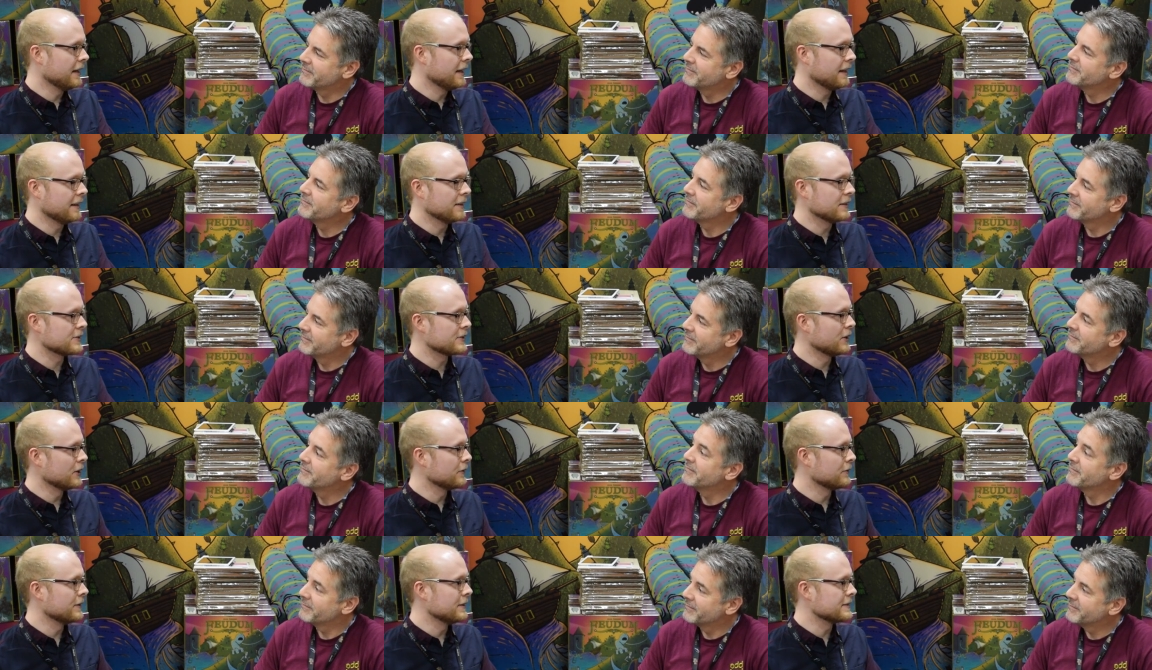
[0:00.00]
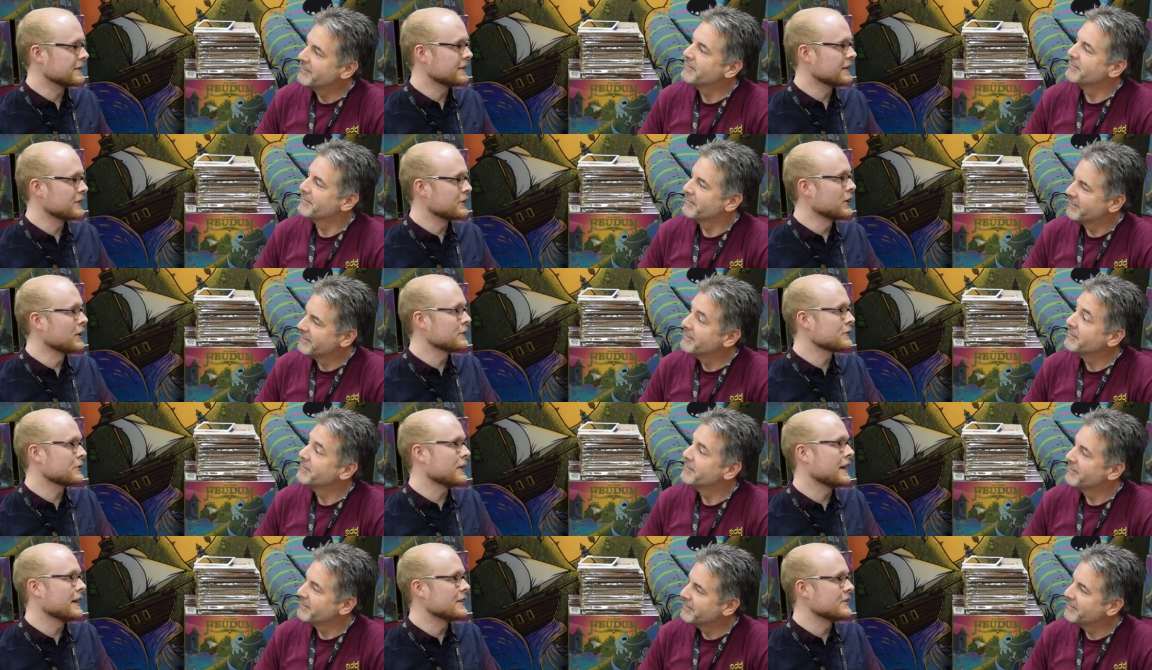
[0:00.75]
Speaker 1: and the surface. The surface
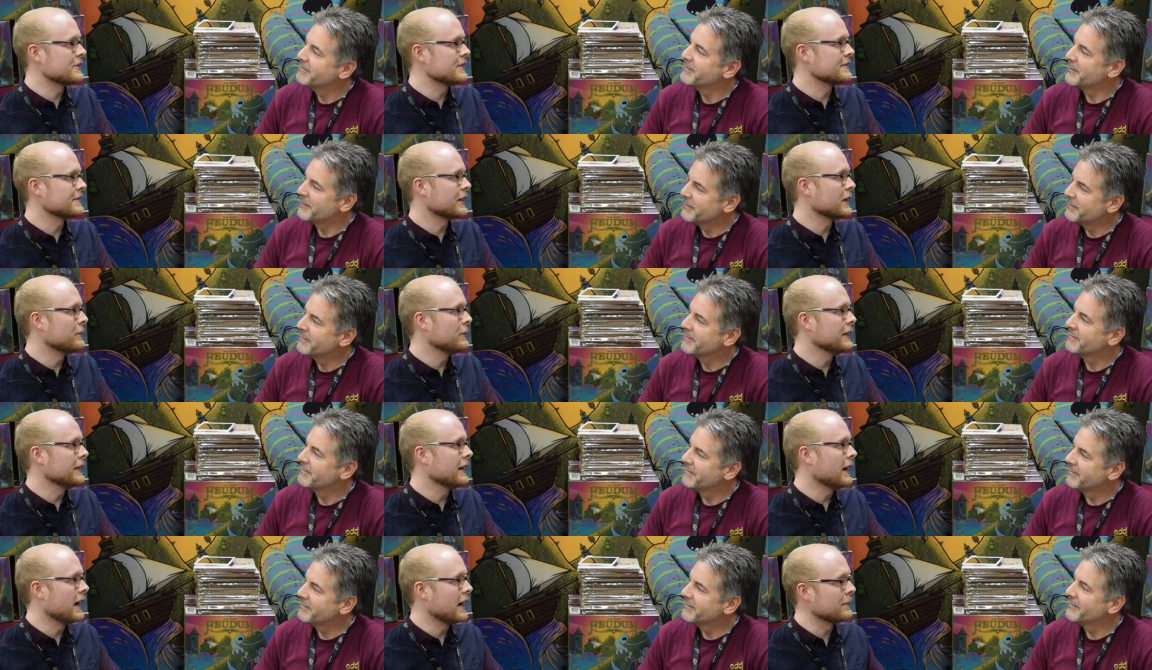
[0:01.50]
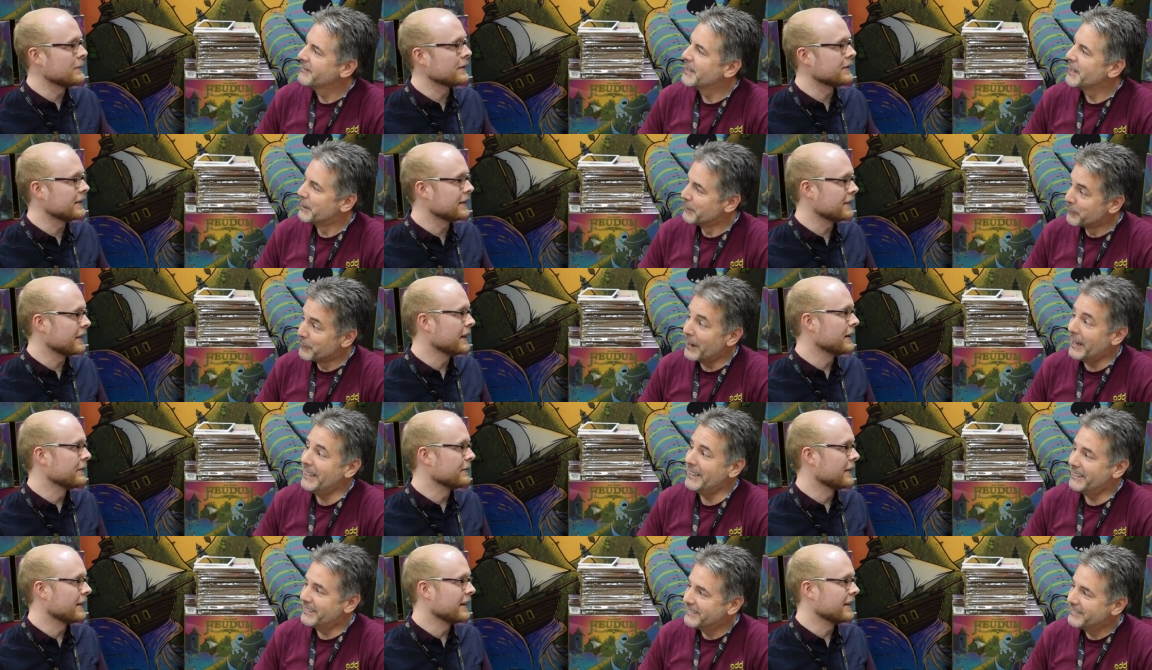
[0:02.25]
strategy is the complete opposite.
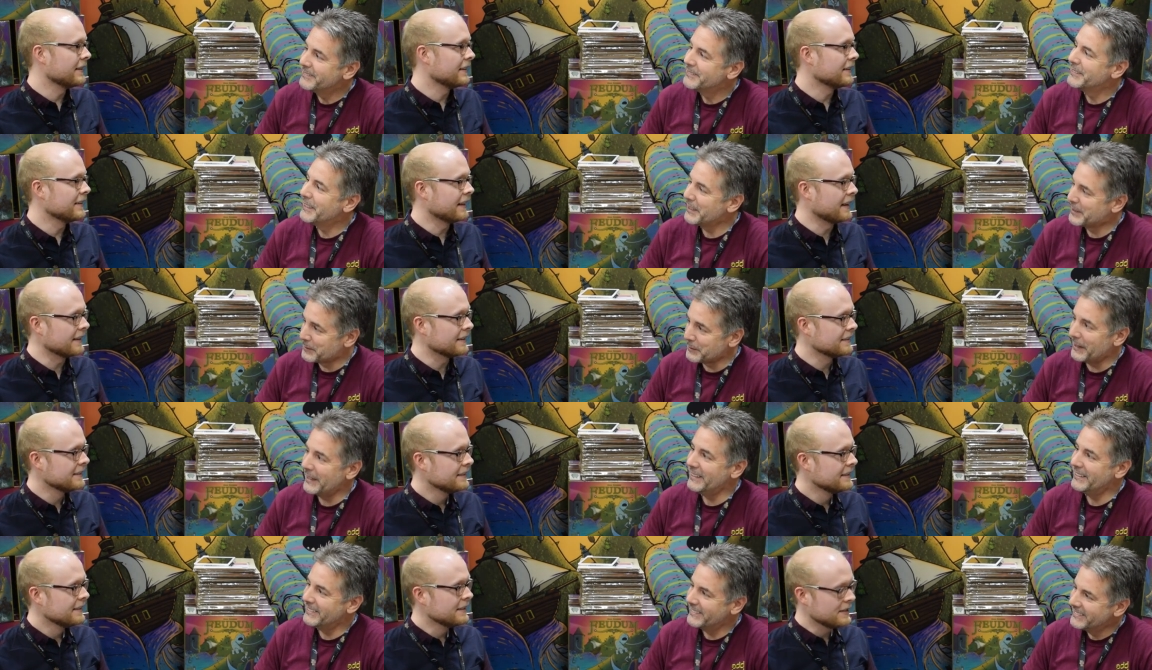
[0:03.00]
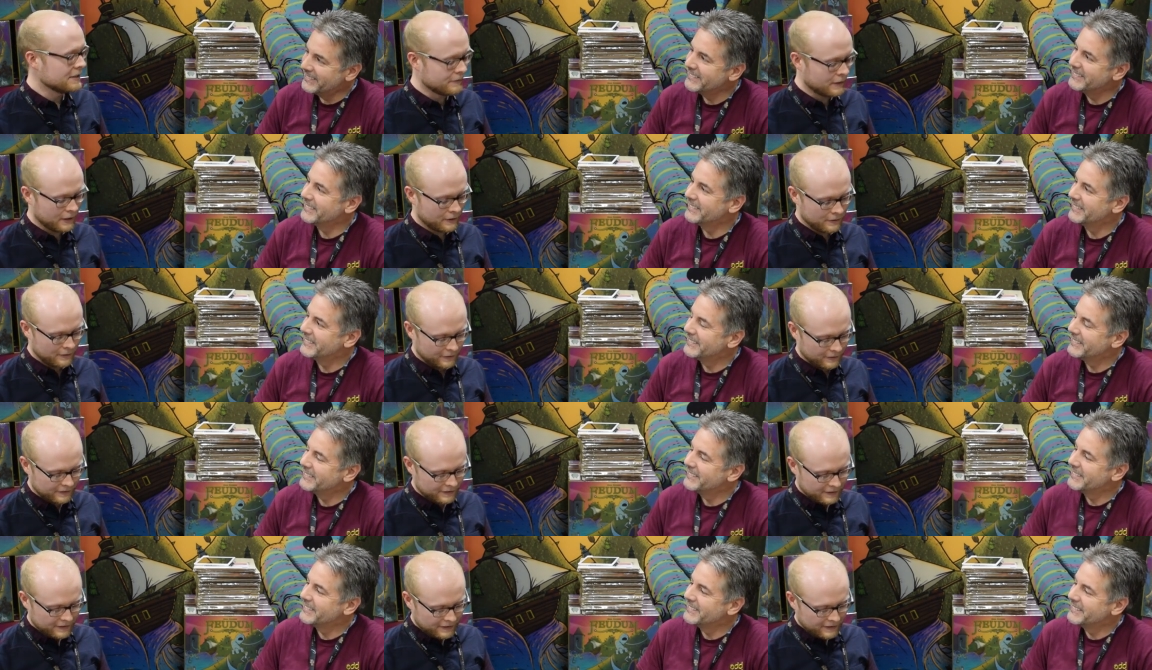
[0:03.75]
Right. That's right.
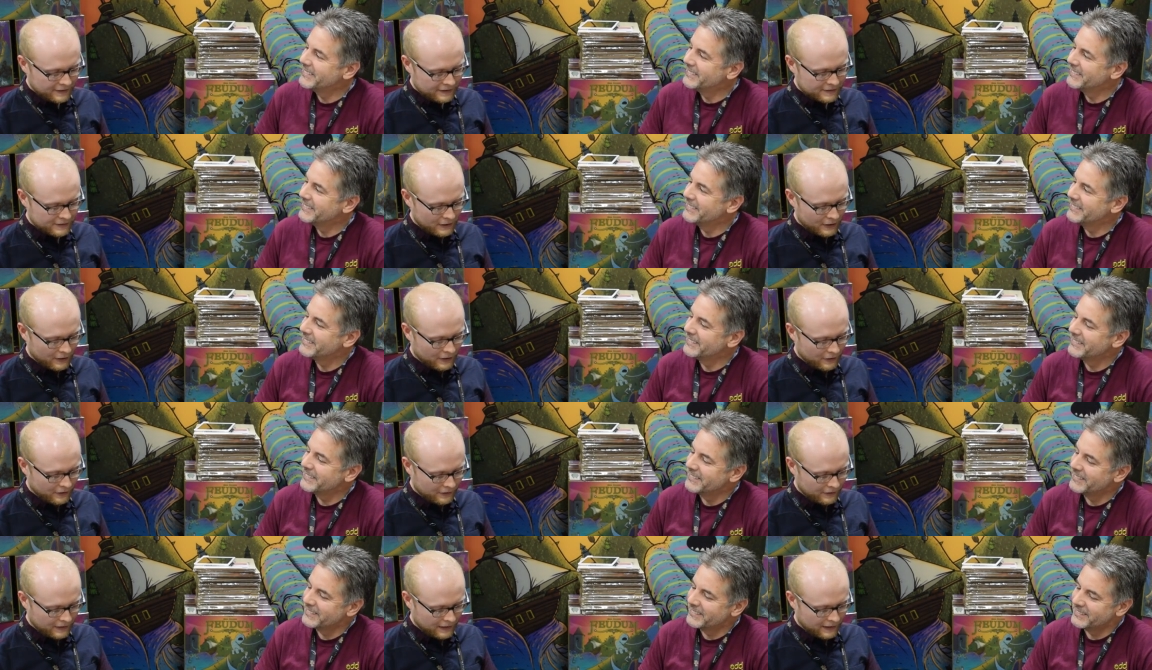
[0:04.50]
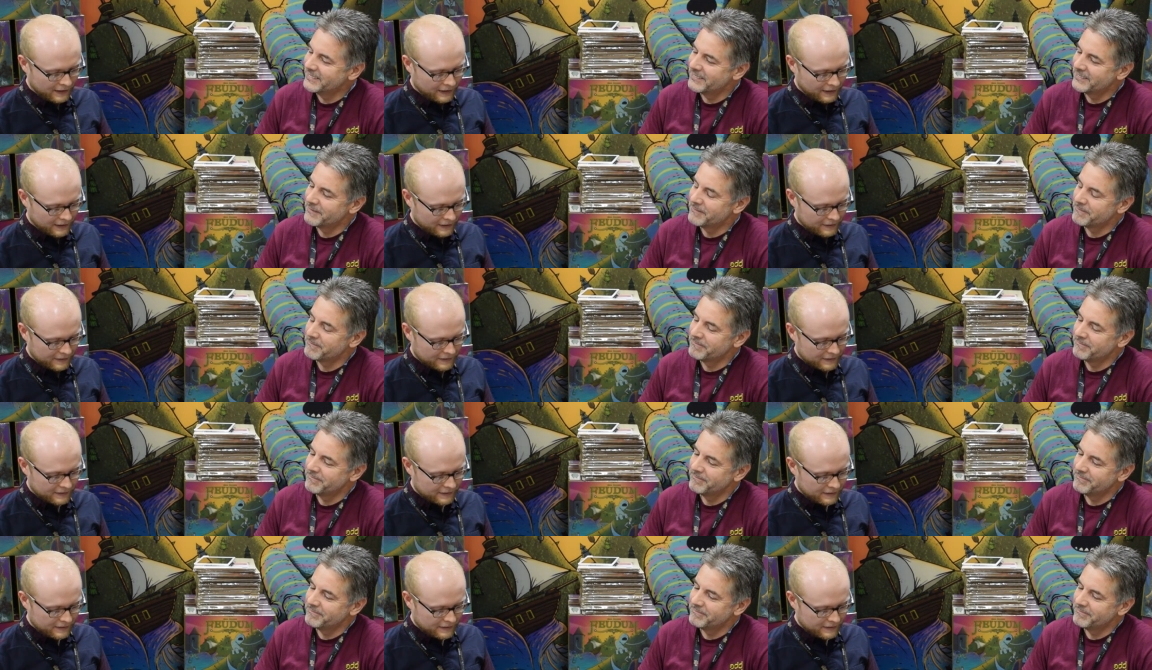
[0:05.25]
Sure. So, uh,